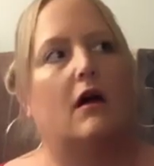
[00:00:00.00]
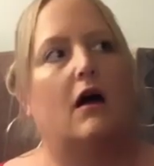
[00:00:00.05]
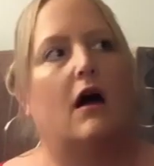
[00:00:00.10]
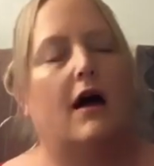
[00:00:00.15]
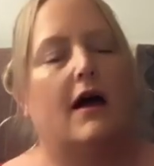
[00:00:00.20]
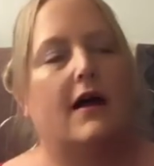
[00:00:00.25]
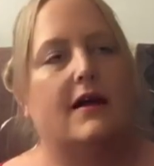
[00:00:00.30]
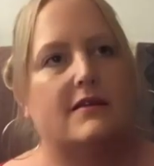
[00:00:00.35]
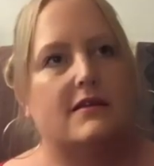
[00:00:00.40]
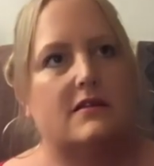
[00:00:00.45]

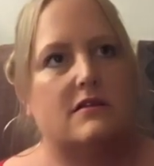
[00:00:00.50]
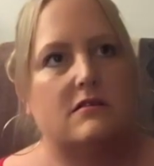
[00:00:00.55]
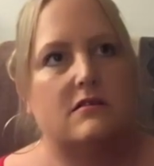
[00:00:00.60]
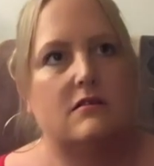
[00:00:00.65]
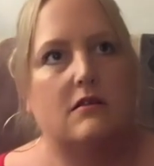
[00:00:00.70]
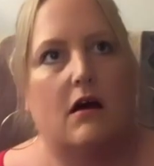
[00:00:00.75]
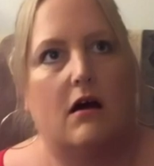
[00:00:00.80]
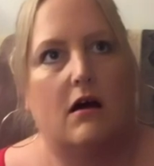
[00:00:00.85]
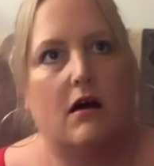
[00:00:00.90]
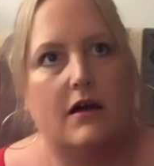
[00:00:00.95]
I did
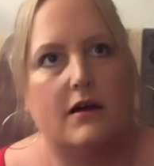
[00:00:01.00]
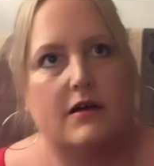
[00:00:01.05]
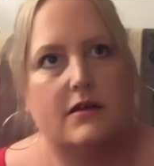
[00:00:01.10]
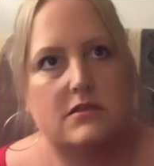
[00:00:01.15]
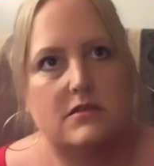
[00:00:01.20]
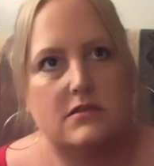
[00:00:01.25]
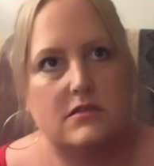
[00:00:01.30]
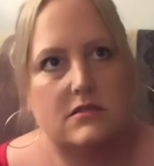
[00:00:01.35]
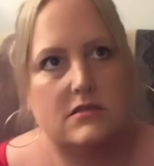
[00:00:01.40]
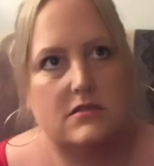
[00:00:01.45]
not
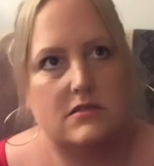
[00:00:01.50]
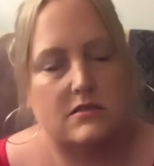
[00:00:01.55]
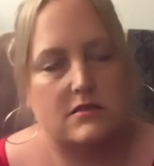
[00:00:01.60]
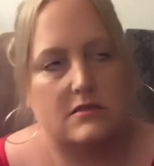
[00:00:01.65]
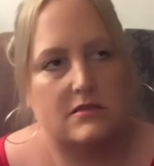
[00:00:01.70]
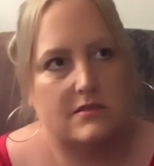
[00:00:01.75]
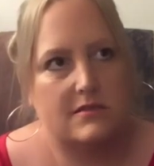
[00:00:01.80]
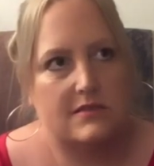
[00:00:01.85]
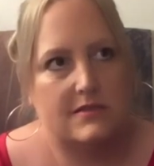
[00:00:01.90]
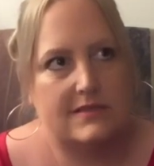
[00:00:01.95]

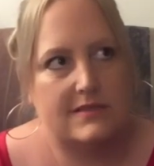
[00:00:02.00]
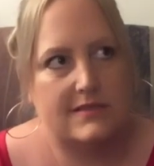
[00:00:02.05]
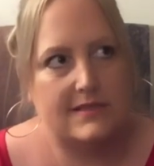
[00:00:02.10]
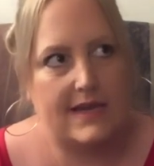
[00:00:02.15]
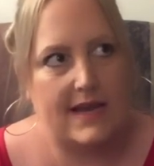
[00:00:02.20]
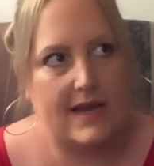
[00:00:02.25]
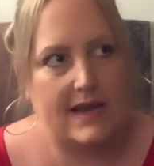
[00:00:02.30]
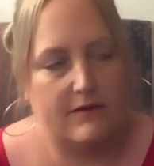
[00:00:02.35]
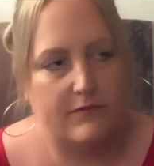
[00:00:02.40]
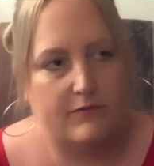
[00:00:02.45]

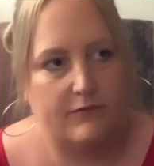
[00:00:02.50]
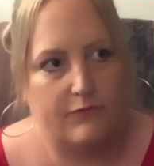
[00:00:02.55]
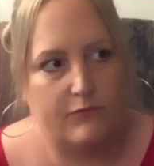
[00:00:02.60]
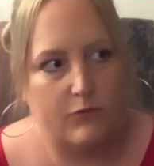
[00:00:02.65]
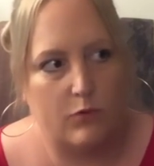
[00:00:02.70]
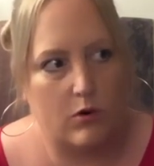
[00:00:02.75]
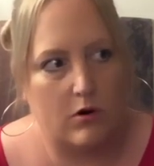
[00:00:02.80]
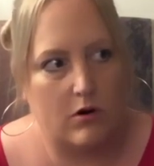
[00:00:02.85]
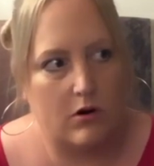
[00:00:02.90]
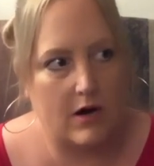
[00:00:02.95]
date
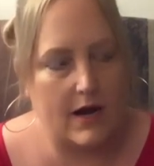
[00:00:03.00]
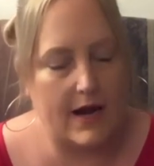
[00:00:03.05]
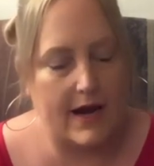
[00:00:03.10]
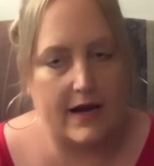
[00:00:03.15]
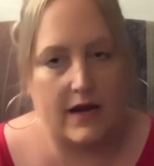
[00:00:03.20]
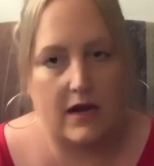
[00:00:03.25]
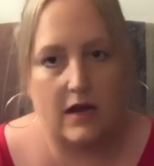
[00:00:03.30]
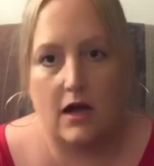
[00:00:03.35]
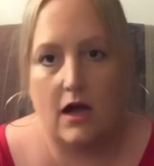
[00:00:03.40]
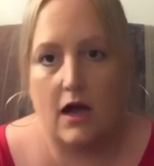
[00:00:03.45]
for
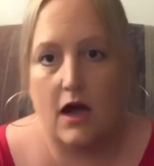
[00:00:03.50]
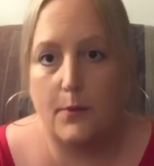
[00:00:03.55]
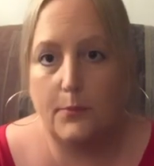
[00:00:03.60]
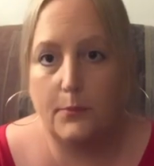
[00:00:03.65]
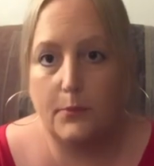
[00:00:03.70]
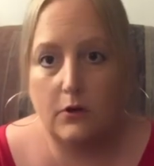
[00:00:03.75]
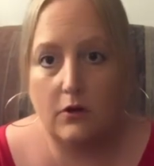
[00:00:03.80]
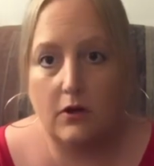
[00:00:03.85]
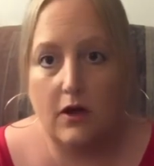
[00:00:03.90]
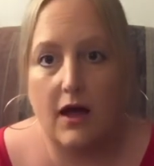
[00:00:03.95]
a
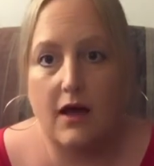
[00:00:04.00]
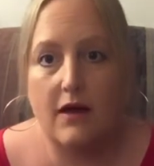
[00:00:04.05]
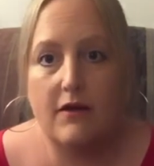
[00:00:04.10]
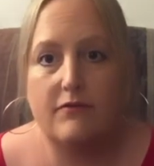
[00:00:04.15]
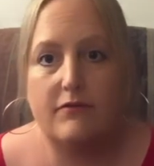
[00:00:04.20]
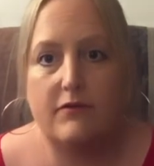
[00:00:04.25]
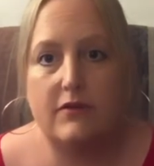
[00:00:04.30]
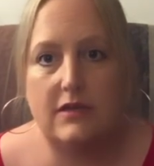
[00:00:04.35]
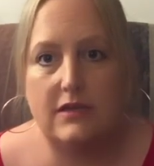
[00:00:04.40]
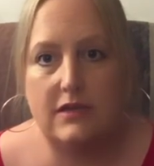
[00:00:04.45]
couple
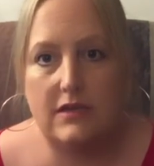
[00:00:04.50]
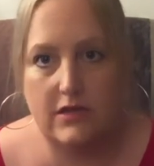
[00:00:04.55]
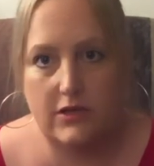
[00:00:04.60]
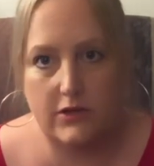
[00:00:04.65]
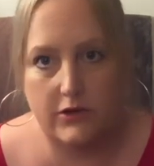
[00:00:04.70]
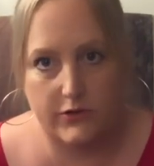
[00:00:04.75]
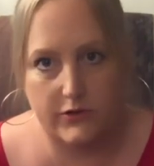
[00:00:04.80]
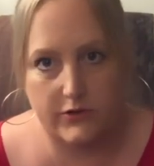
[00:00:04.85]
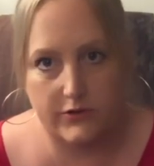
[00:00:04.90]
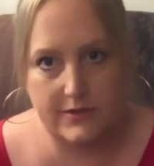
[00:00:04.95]
of
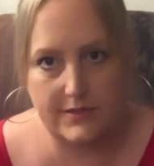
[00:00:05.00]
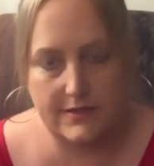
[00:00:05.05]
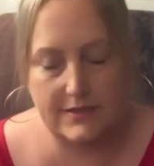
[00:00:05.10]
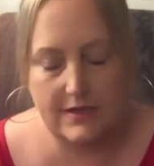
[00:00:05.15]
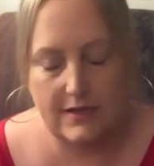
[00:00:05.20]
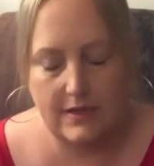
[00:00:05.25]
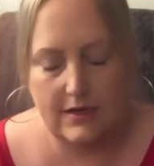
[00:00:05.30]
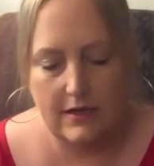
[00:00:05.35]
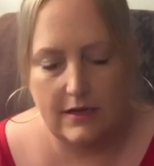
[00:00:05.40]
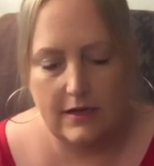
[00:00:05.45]
years.
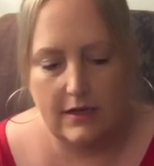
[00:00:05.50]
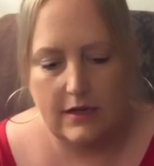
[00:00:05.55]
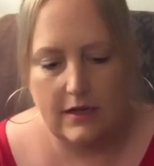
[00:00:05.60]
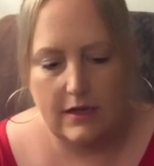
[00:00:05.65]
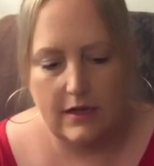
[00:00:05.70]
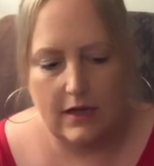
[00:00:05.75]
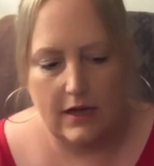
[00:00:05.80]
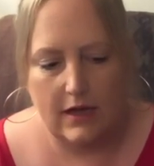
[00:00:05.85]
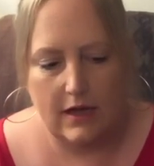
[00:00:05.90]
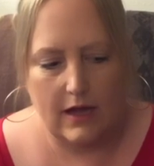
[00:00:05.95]

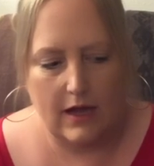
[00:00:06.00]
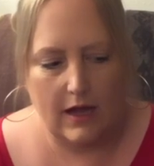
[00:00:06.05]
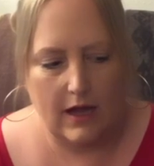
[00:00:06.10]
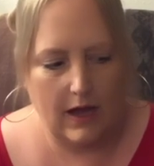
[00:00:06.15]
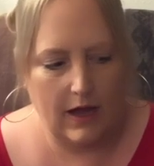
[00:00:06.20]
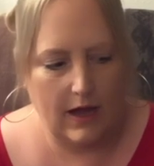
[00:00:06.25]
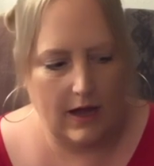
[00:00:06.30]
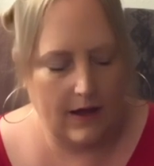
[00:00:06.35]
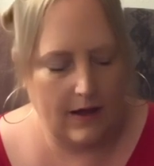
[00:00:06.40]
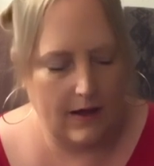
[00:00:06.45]

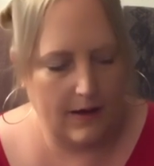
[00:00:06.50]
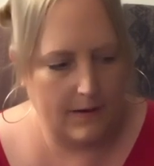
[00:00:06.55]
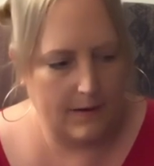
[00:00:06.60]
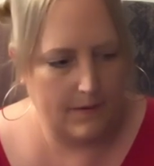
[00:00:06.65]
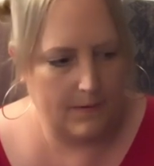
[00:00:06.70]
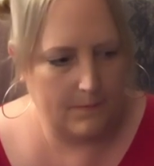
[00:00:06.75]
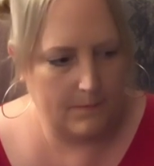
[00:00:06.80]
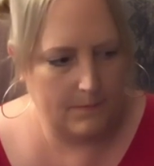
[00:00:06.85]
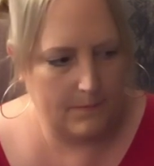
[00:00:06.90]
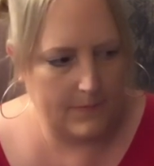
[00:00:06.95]

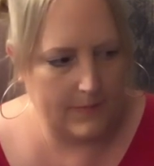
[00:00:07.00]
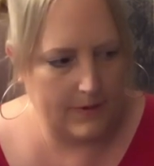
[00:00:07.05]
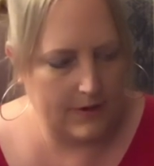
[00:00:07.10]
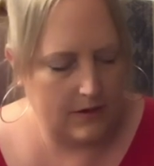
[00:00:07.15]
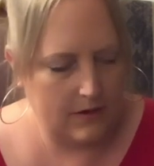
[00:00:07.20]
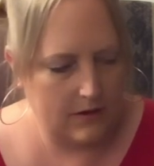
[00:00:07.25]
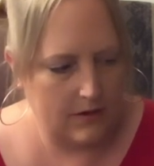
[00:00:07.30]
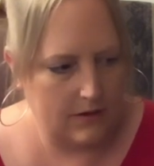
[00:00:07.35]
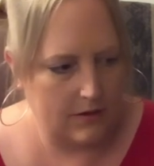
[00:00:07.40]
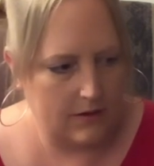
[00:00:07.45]
Um,
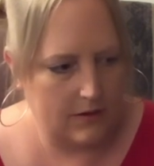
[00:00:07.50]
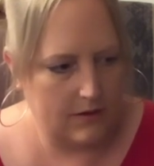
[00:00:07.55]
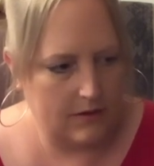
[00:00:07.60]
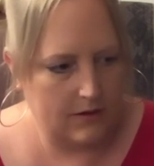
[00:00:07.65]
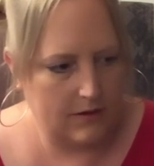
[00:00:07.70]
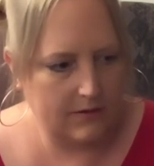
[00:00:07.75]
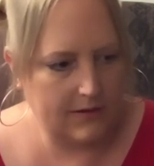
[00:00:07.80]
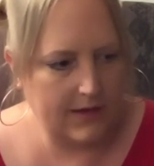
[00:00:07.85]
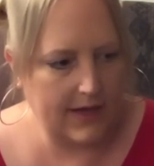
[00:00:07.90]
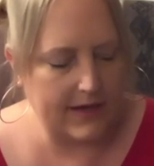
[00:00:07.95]

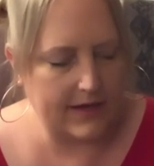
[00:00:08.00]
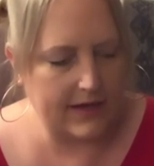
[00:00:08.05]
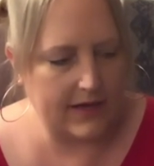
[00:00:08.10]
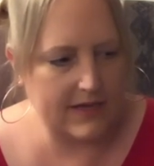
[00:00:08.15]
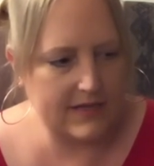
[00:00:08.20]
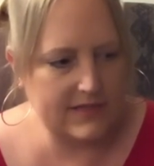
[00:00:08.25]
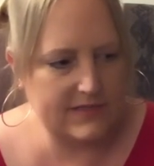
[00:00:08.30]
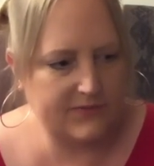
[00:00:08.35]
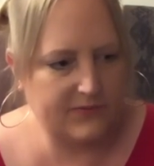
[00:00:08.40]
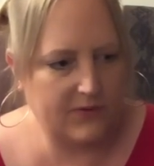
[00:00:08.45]
like
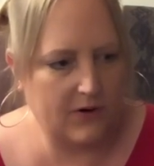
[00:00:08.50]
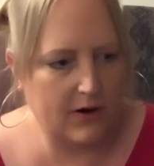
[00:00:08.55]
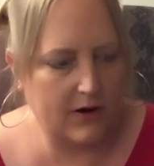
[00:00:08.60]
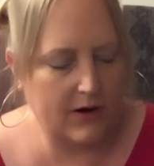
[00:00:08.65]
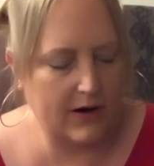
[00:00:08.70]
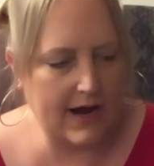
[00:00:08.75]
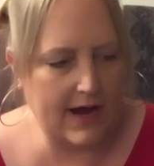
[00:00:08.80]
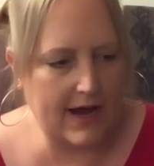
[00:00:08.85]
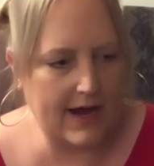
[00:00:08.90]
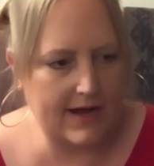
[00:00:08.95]
as
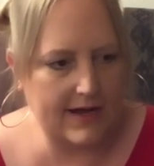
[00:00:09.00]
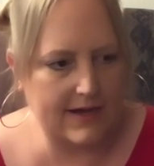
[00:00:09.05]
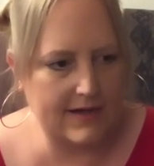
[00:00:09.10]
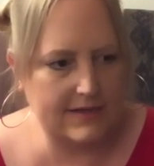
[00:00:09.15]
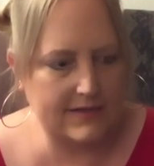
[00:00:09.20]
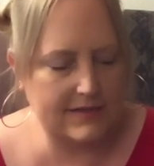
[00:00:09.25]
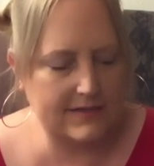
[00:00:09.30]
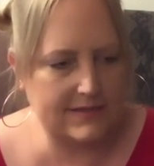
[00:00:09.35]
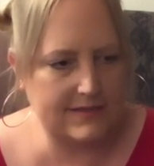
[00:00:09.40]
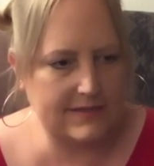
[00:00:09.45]
far
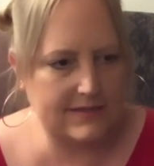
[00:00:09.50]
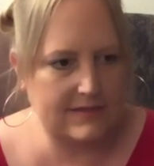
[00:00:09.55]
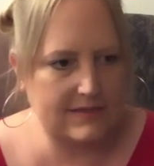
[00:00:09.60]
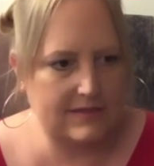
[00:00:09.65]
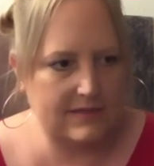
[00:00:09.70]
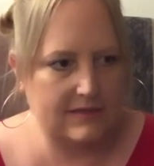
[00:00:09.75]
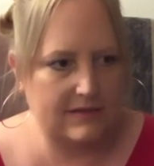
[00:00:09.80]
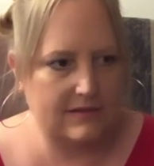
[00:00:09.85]
as